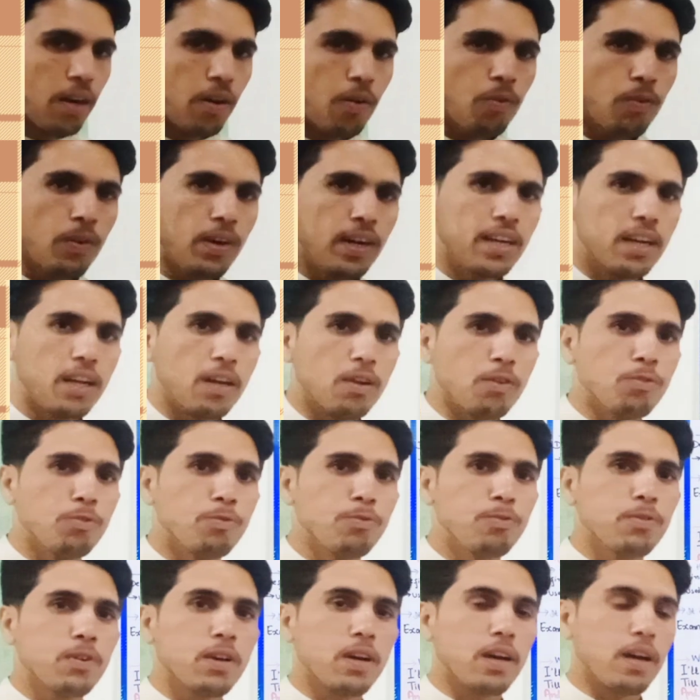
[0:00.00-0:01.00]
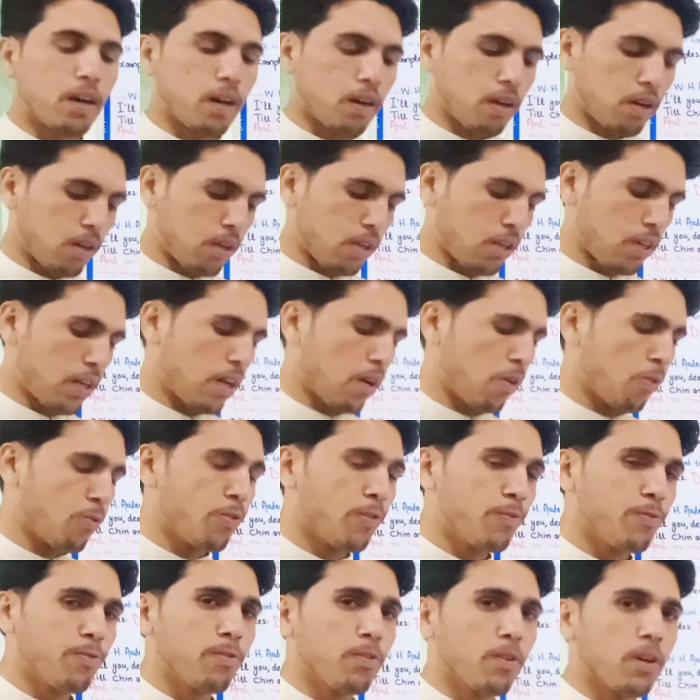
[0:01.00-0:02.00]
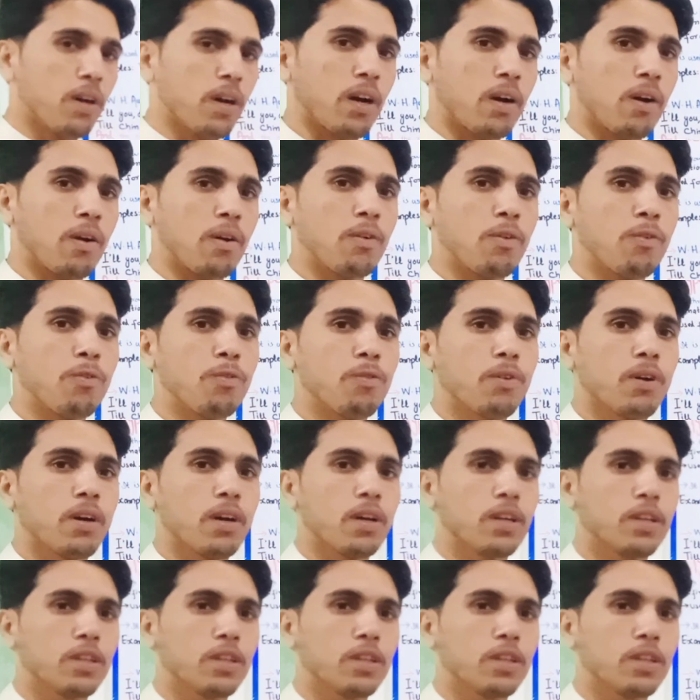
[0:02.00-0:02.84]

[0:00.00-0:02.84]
Where now